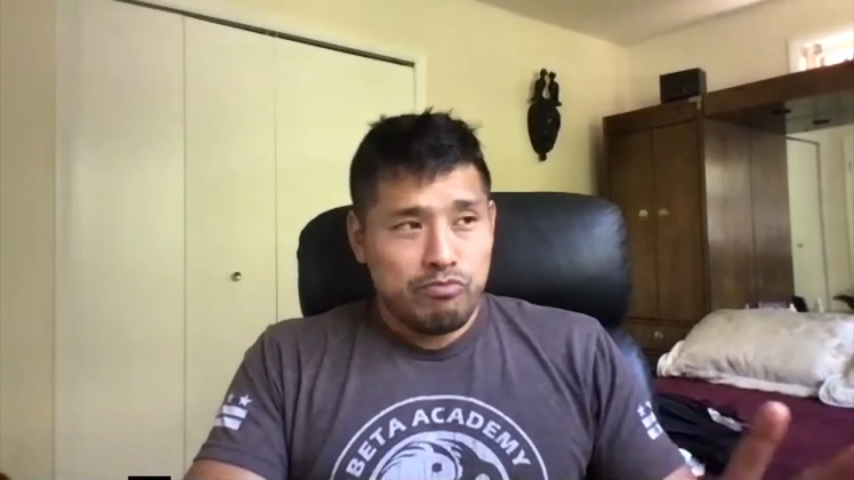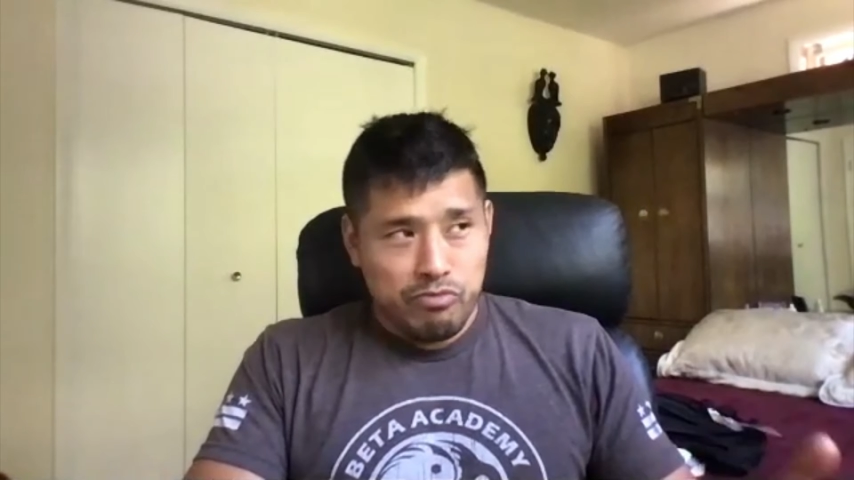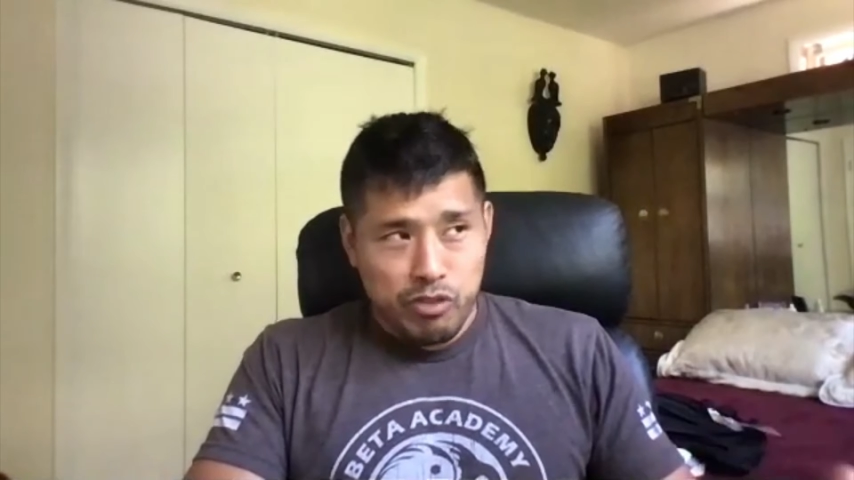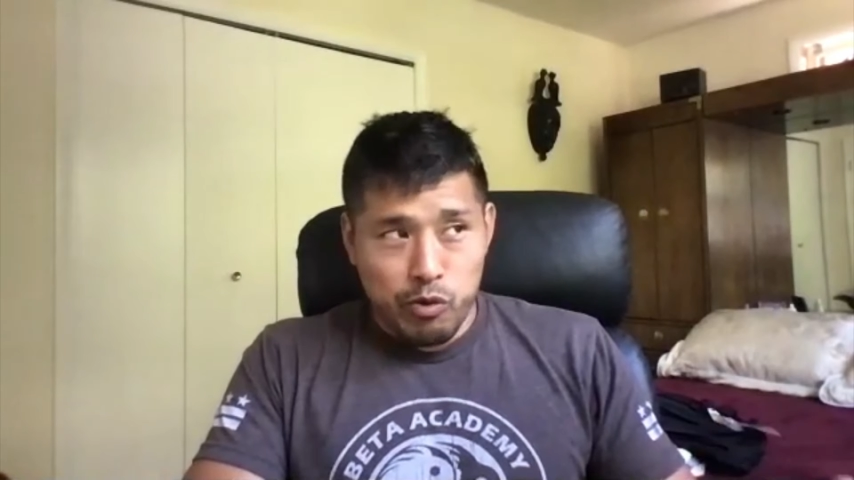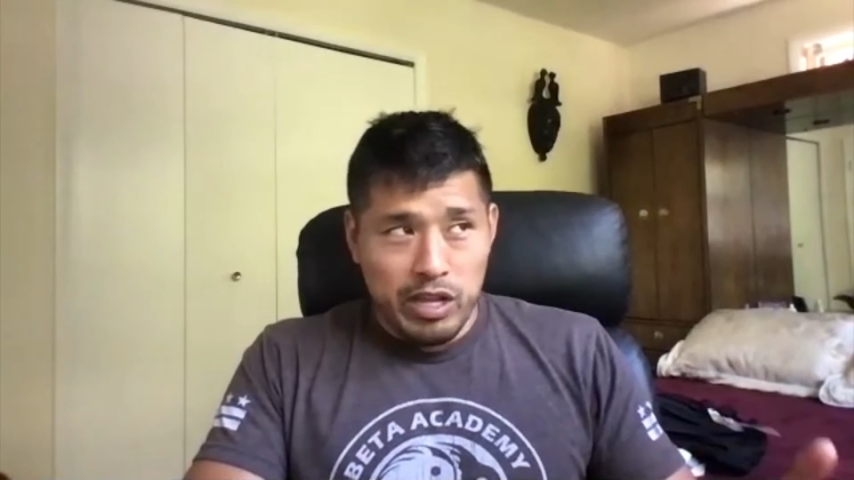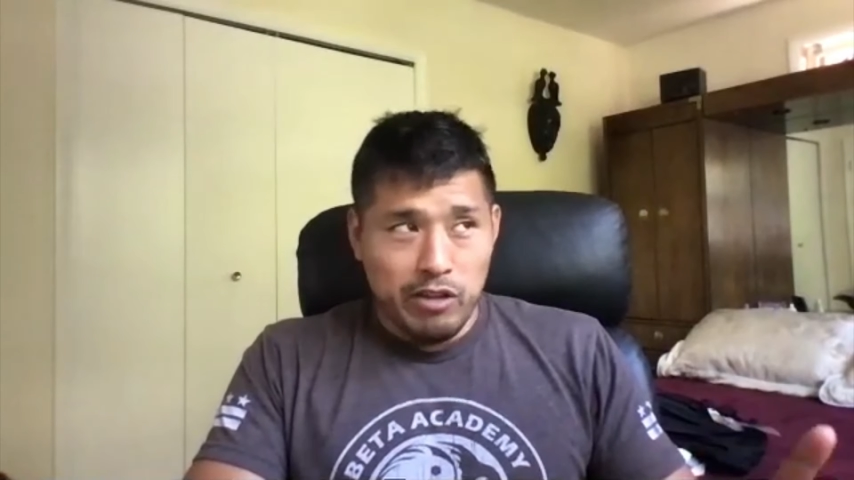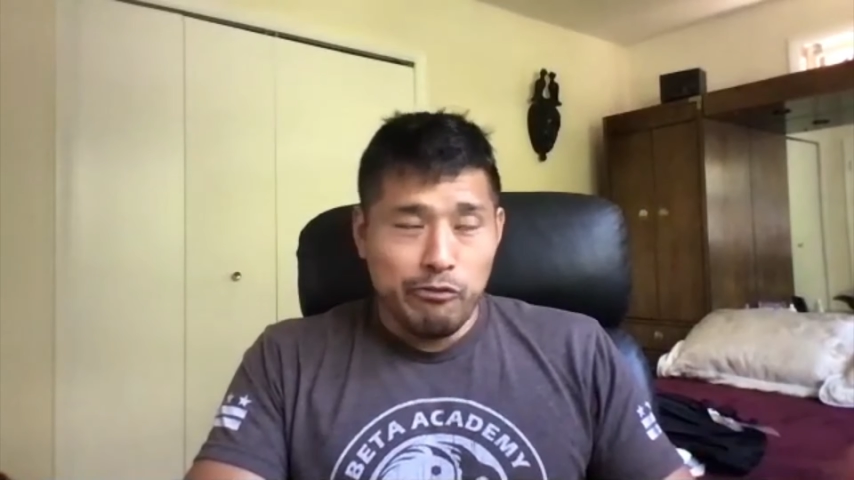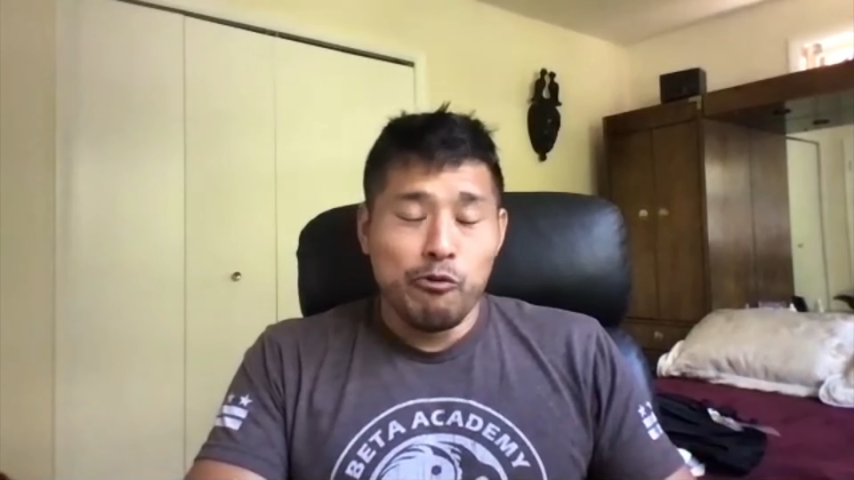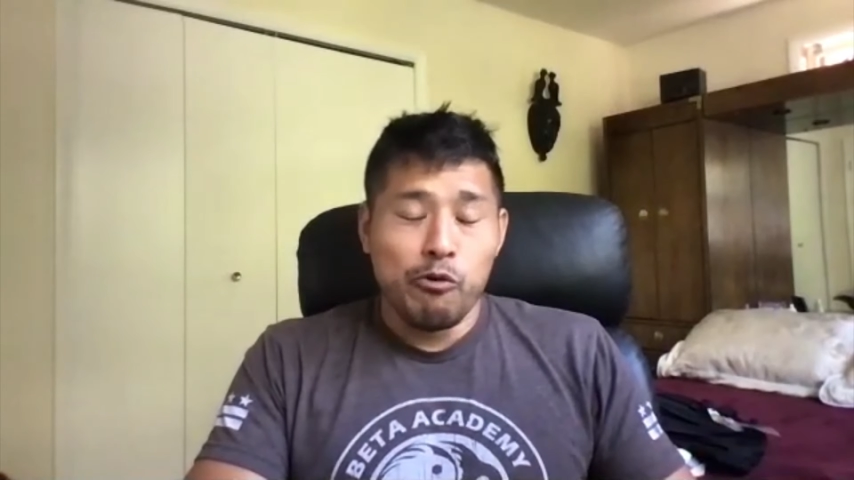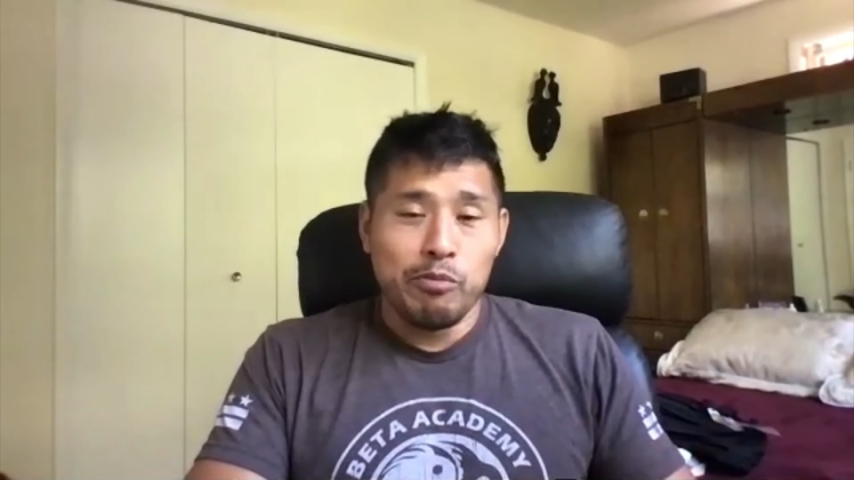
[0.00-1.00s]
3 to
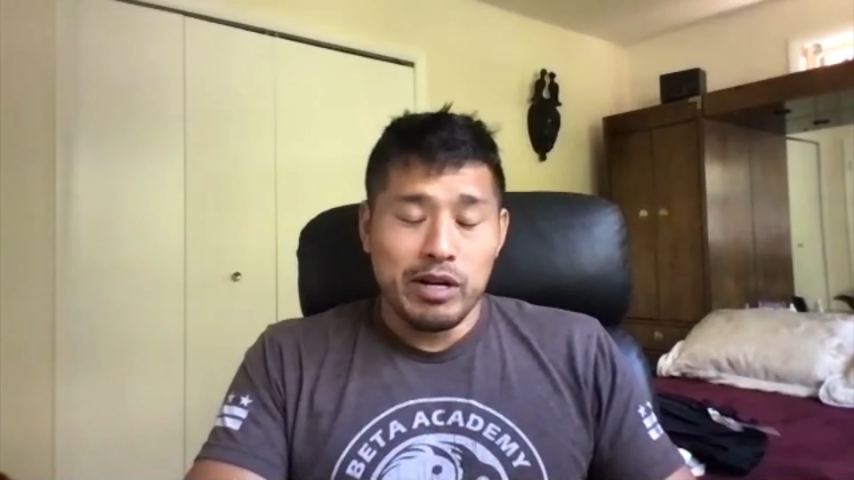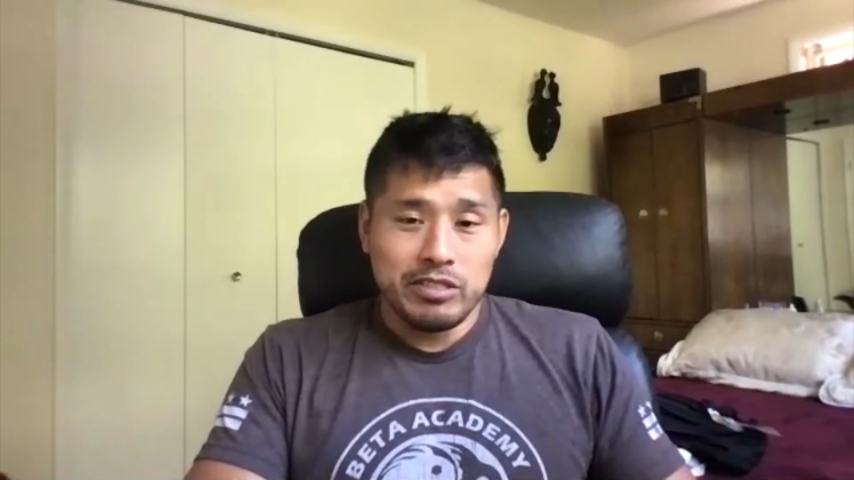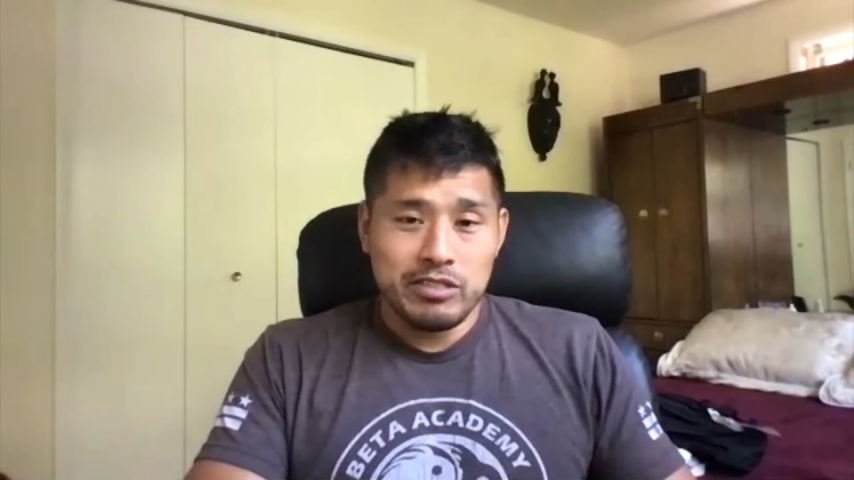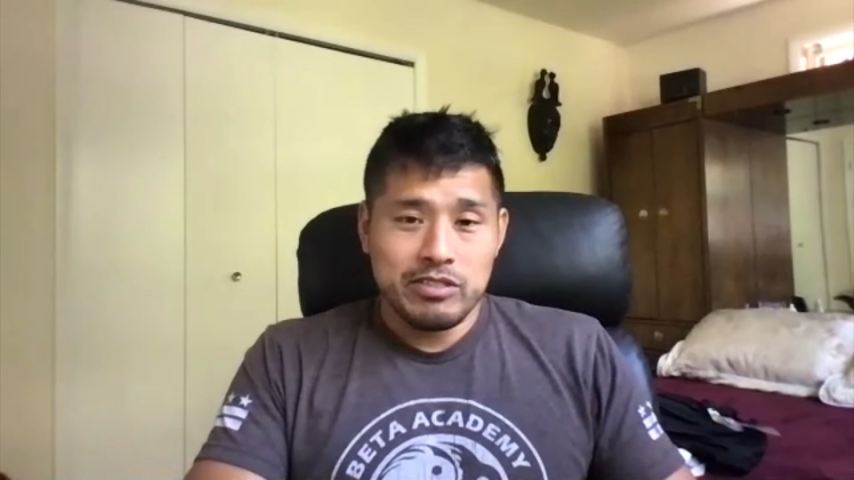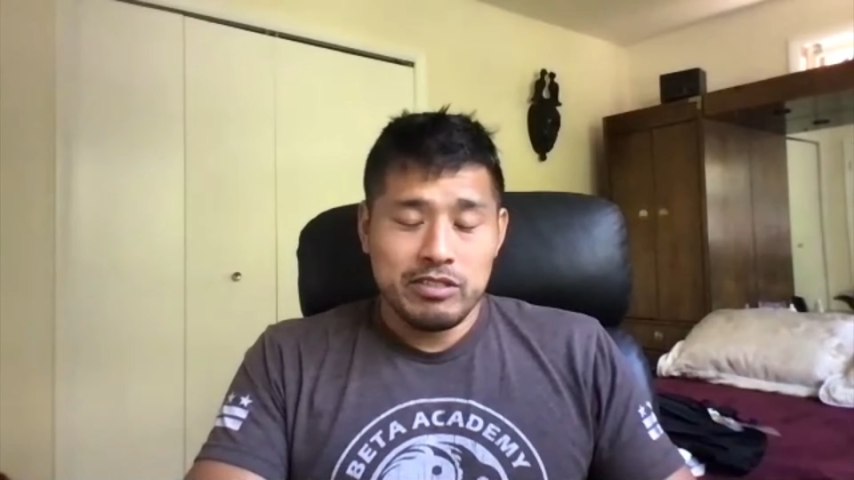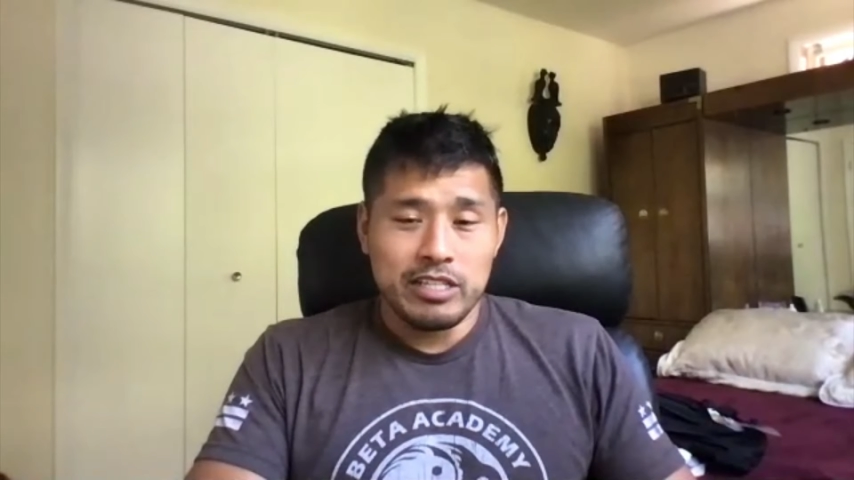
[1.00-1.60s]
4 months.